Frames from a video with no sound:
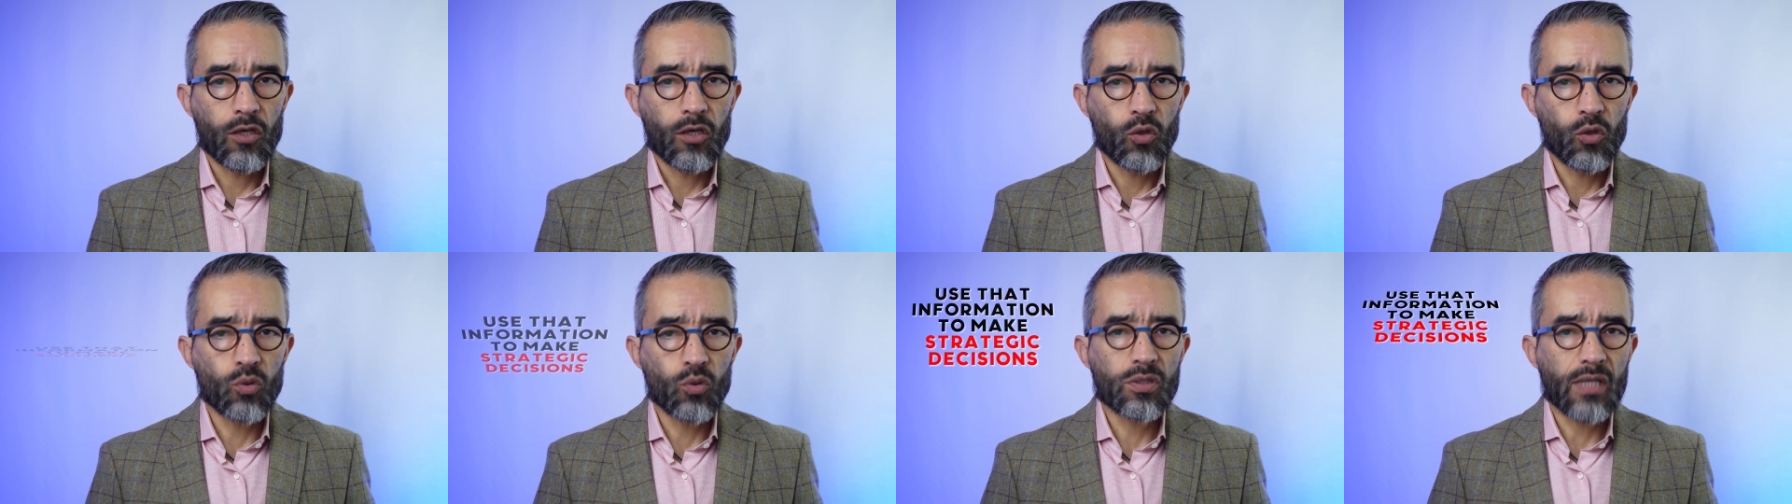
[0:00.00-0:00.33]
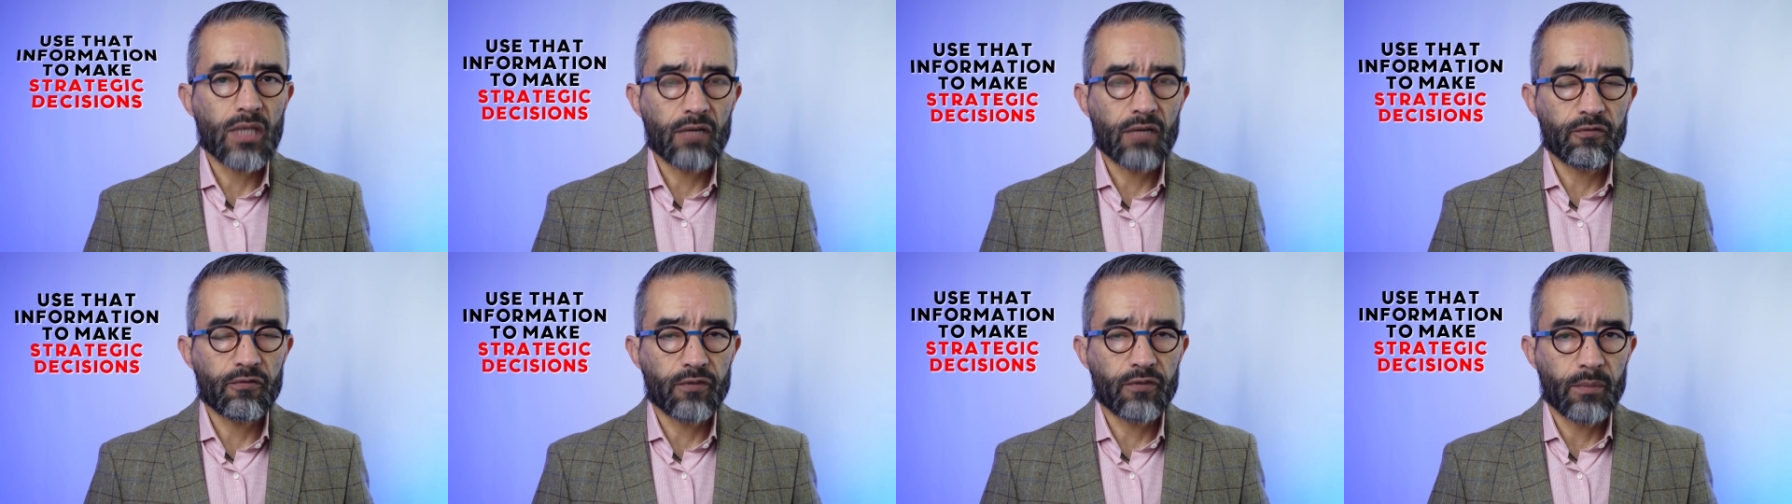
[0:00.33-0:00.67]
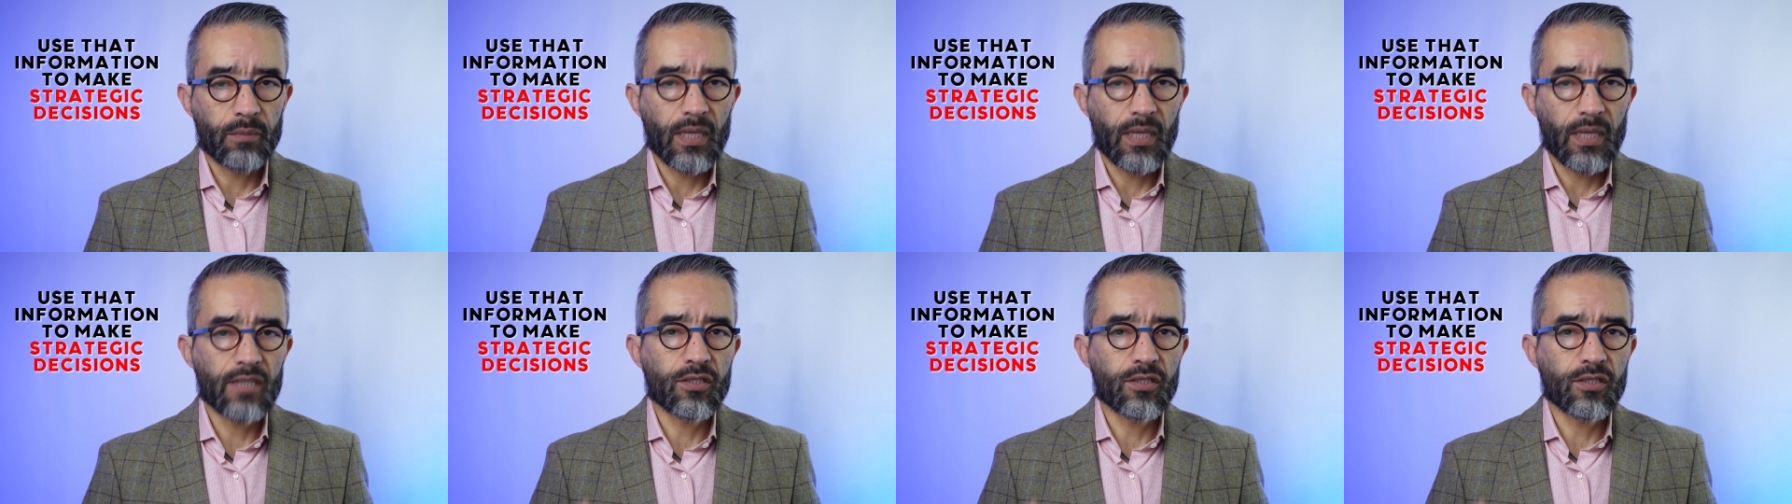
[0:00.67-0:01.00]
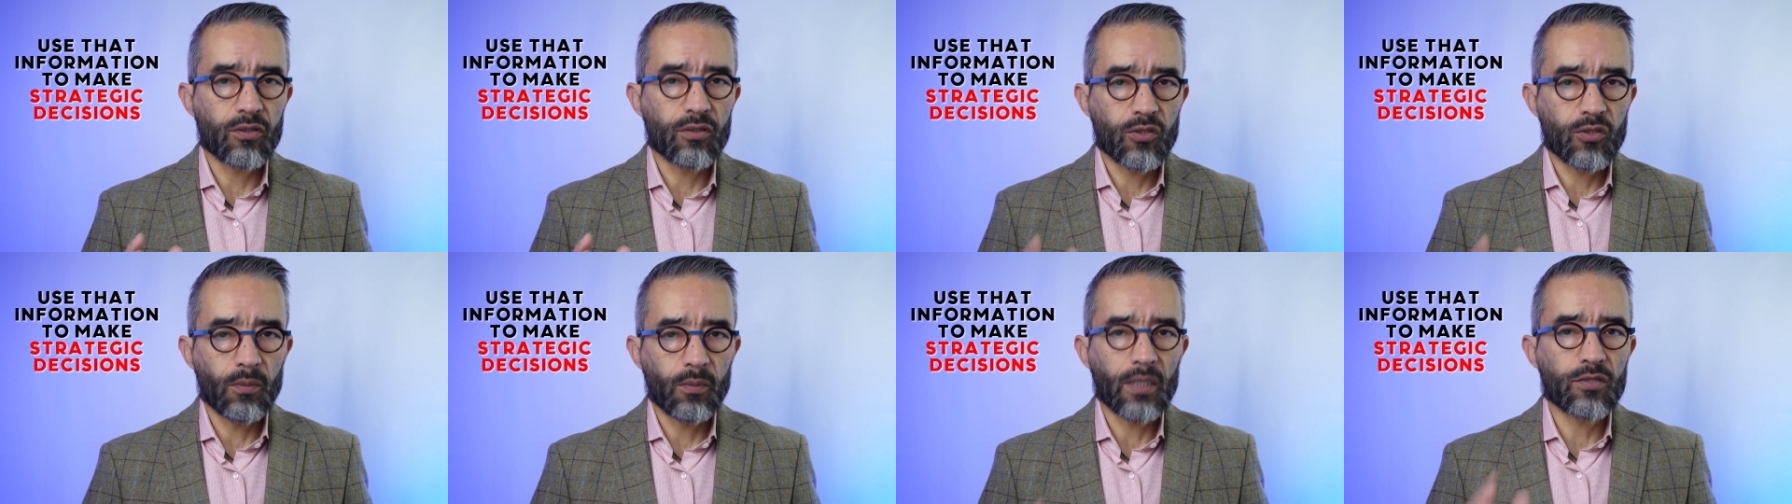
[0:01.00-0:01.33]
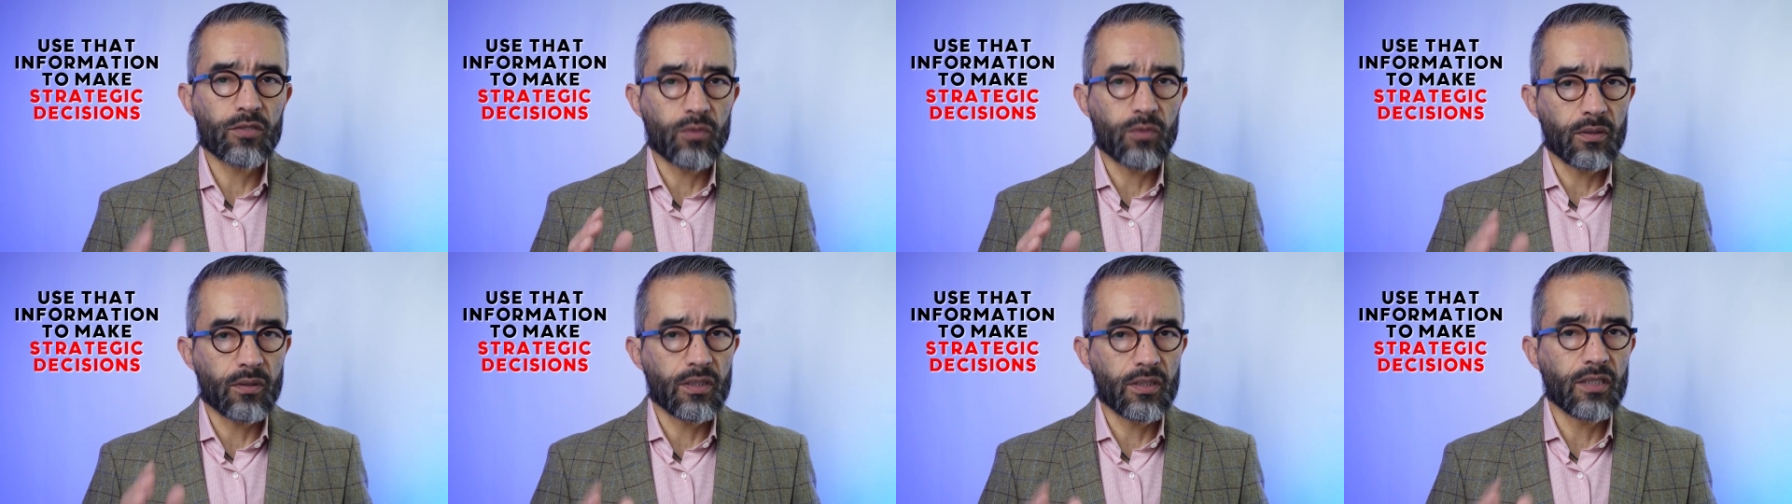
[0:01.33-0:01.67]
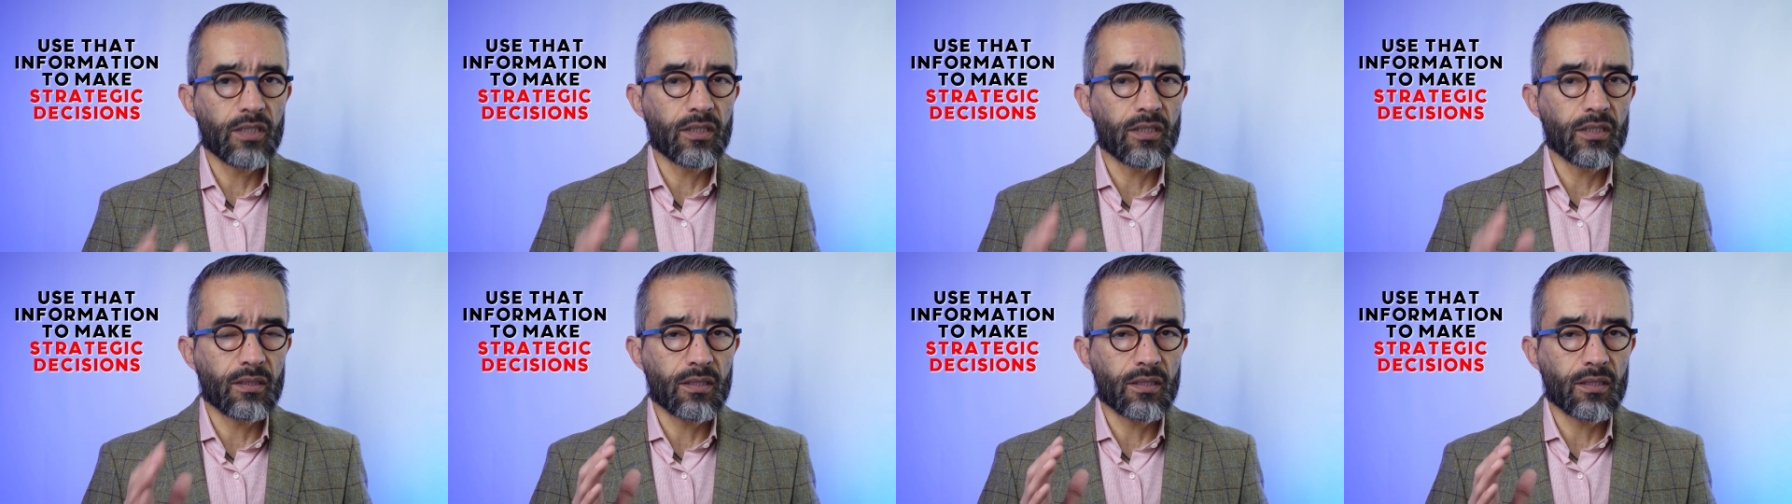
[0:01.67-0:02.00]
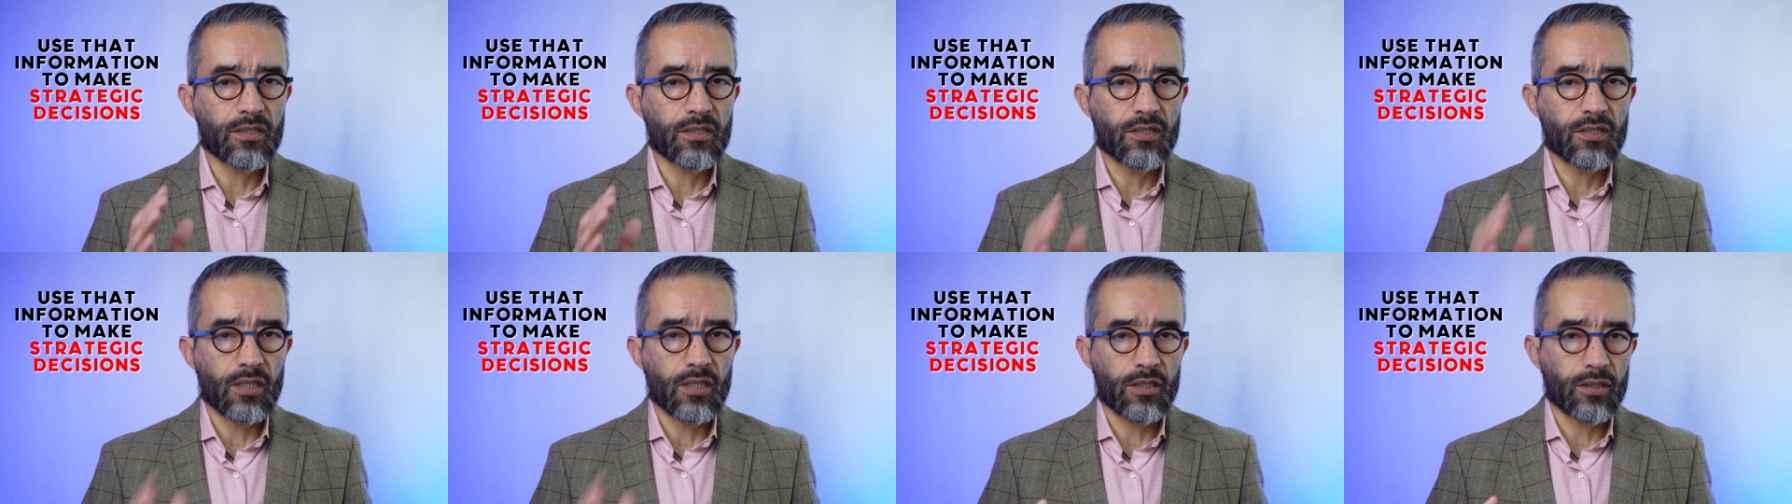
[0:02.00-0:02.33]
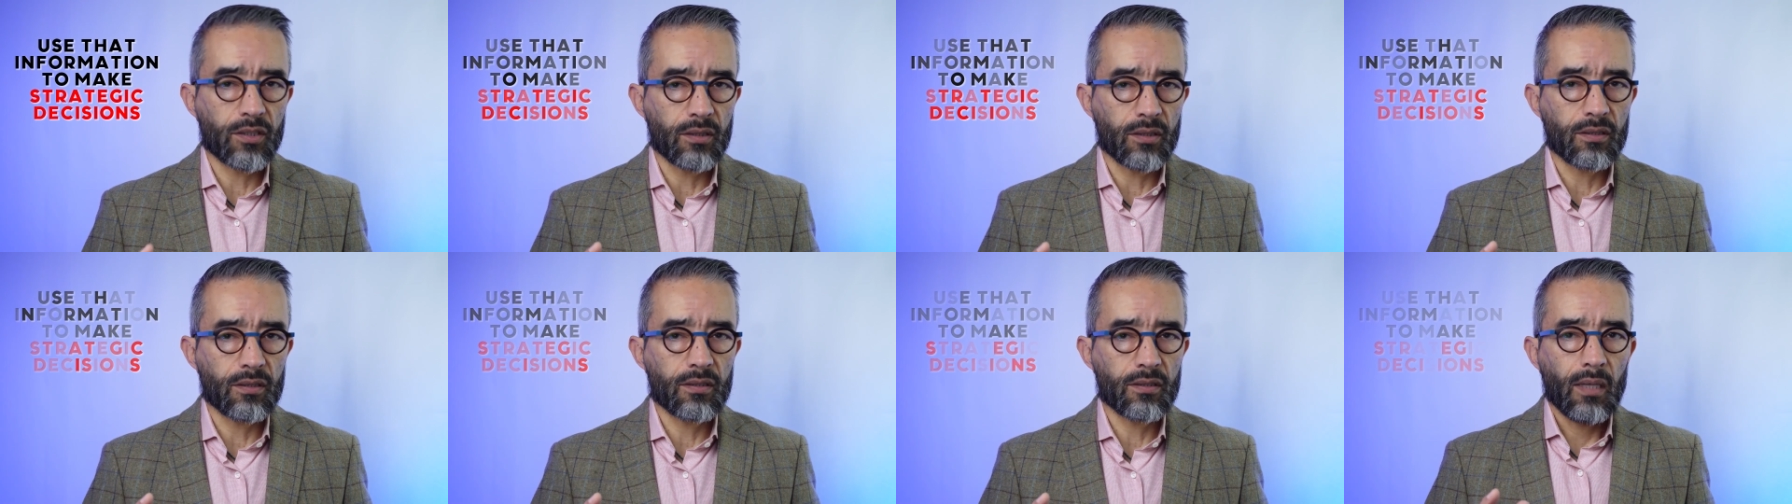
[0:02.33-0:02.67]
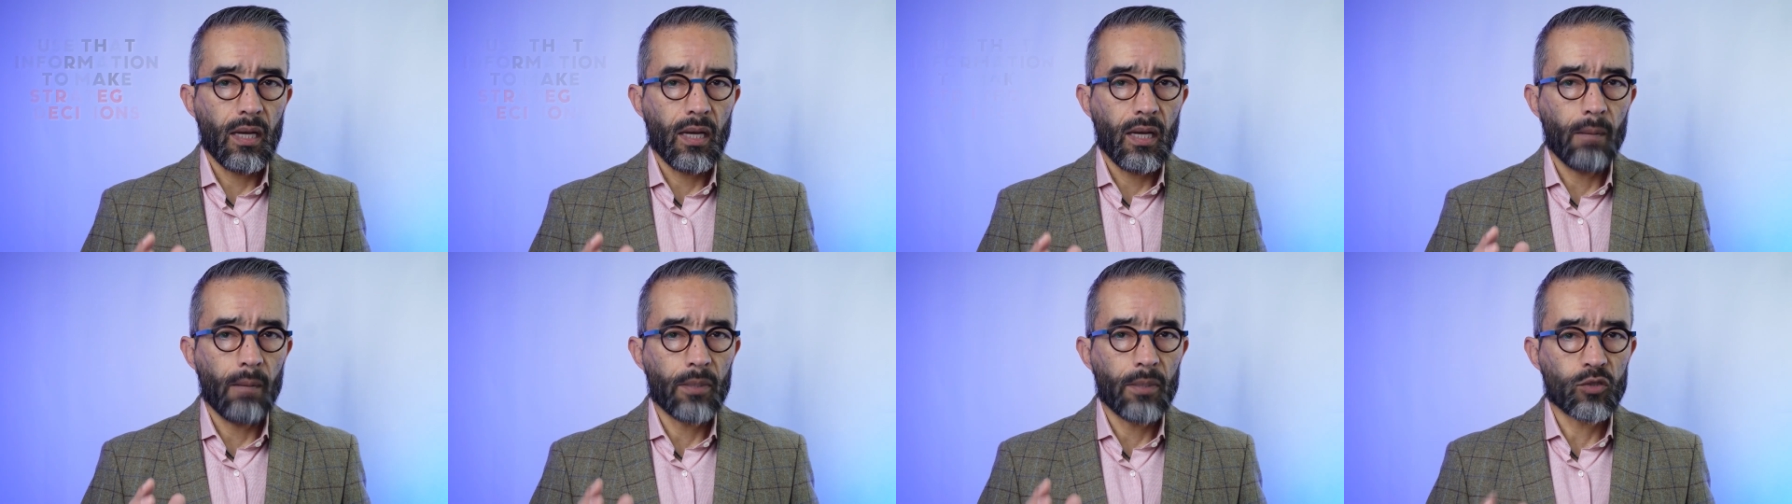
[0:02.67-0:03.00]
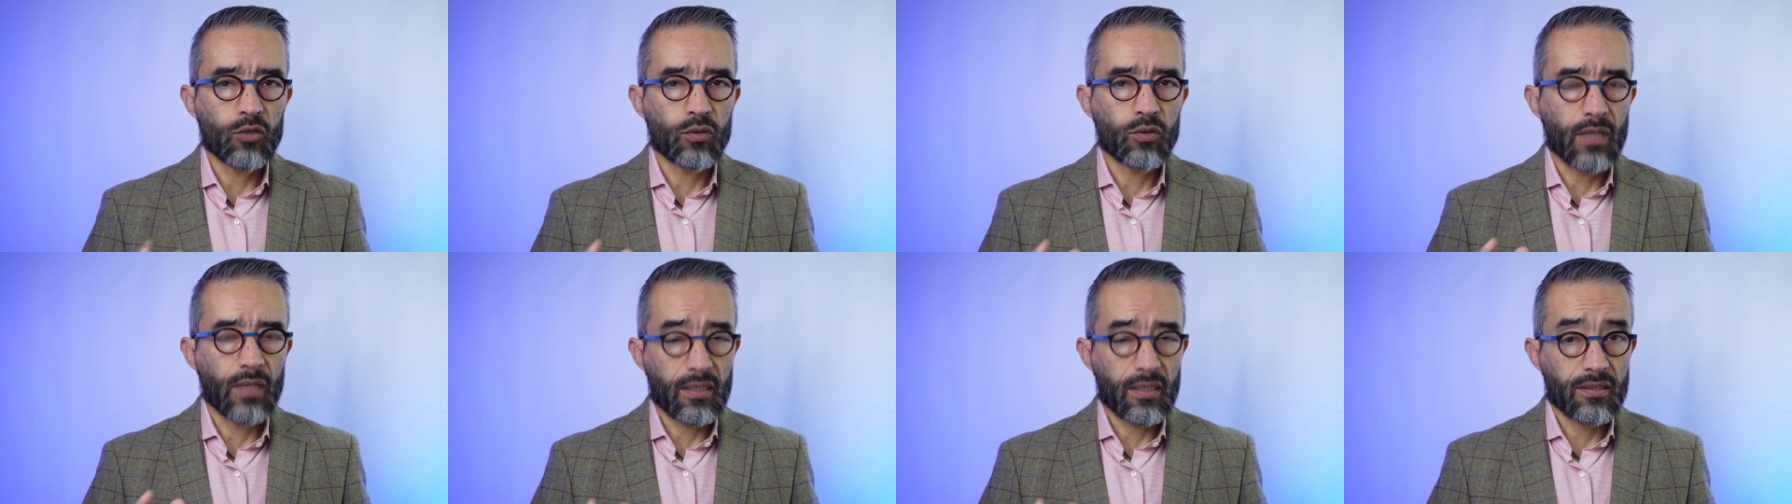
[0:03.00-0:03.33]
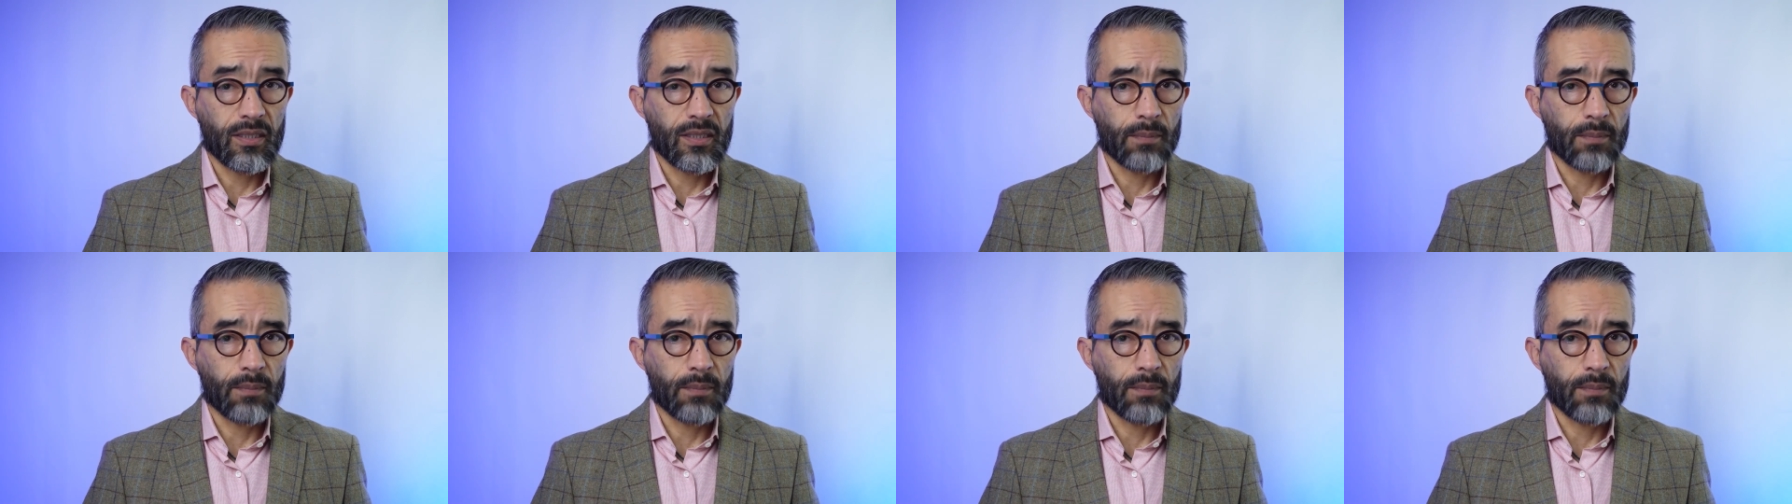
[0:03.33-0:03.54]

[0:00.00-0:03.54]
Use that information to make strategic decisions about your next